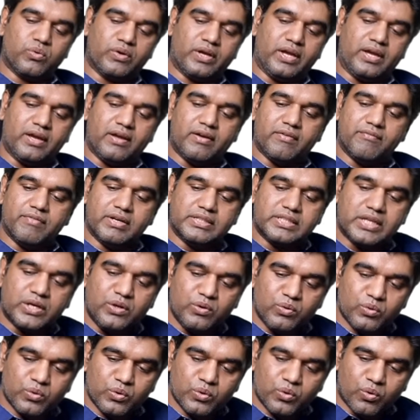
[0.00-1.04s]
okay, whether
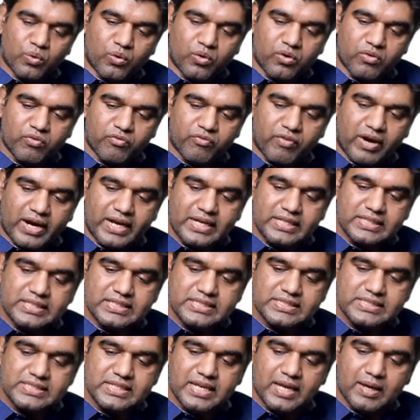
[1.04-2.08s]
you know why
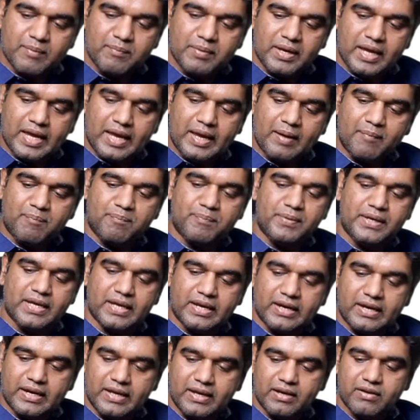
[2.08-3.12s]
this name
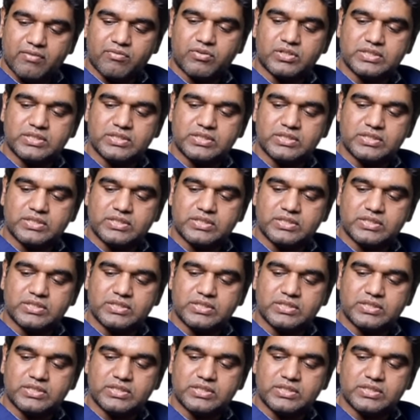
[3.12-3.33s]
APLA